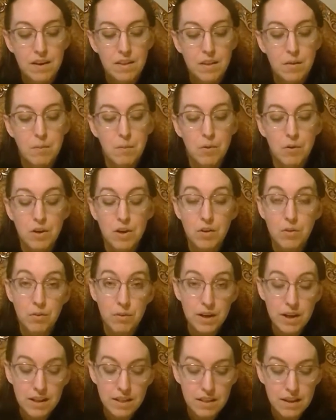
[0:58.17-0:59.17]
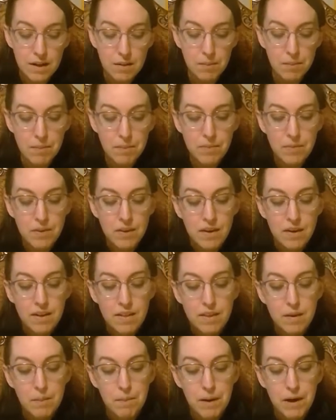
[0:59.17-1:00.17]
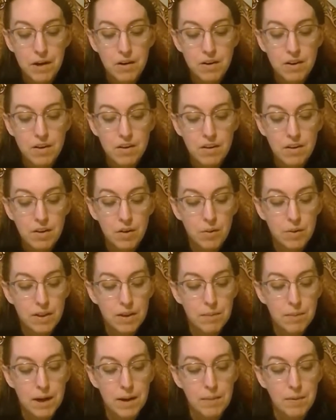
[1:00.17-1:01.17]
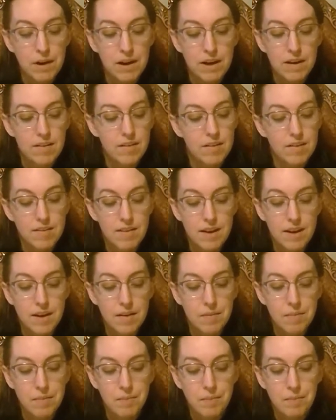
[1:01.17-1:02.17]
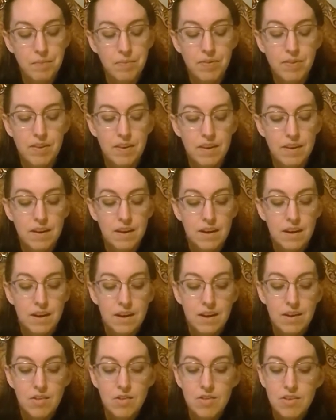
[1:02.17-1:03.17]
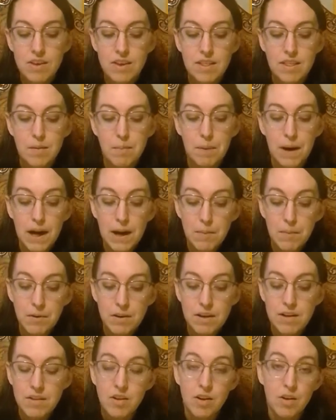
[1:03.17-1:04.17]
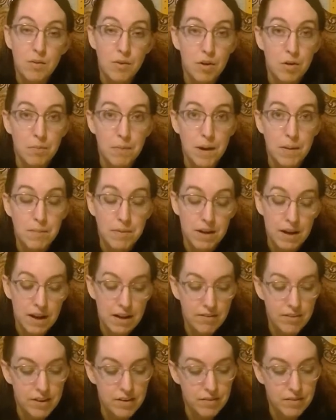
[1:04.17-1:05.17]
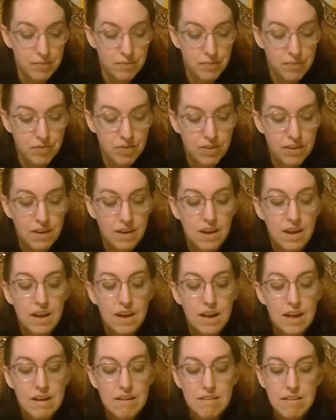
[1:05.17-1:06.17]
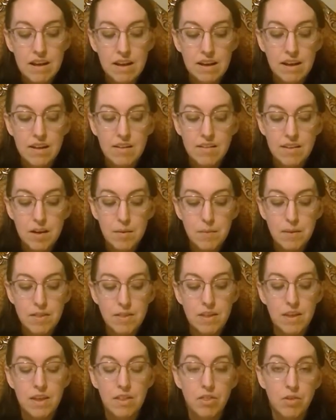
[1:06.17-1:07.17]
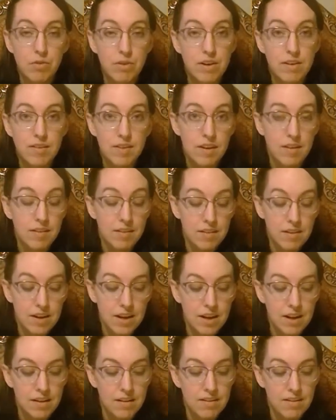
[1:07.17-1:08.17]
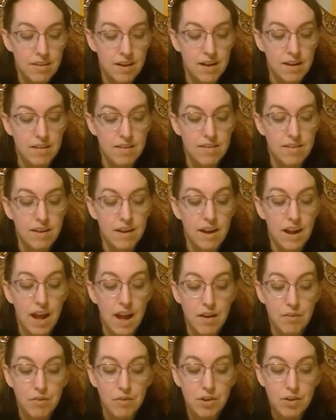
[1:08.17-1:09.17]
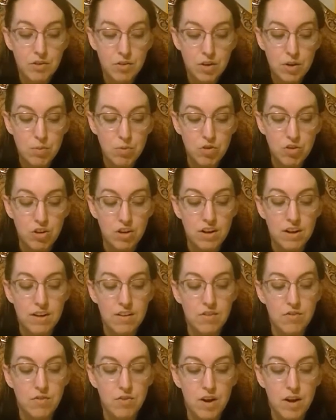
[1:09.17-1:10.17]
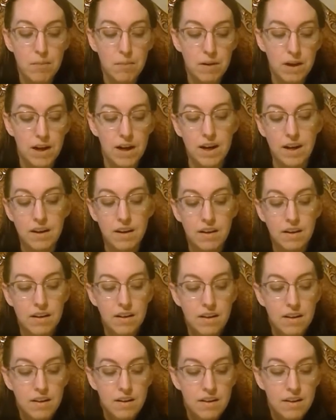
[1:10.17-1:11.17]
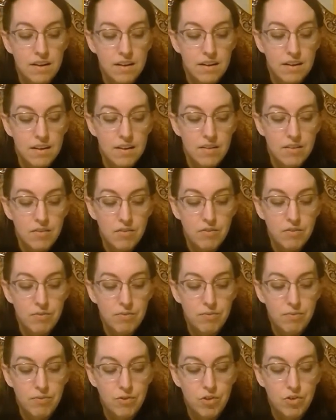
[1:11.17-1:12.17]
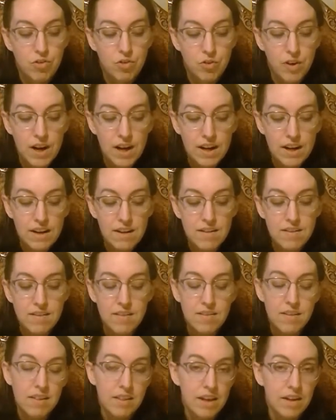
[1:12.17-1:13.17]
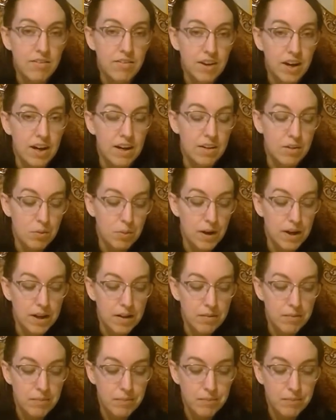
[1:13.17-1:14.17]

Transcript: The more you read them, the better you'll know what the Bible has to say. You see, the Bible our roadmap to heaven. 2 Timothy 3:16 says that every scripture is from God to train us to live God's way.